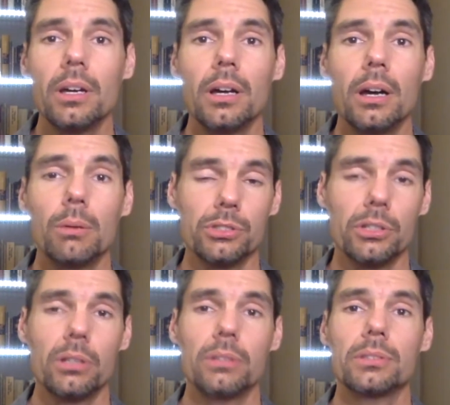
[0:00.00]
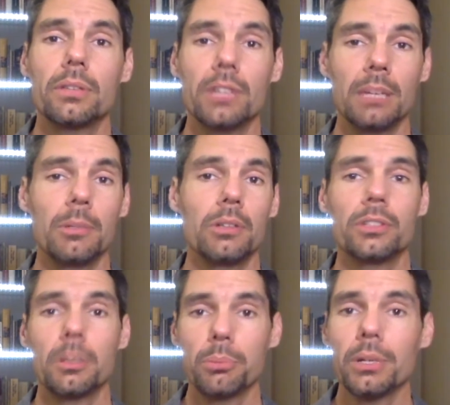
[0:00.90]
a result of chemicals in
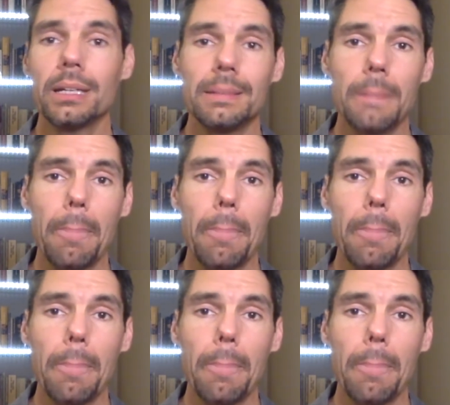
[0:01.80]
our brain.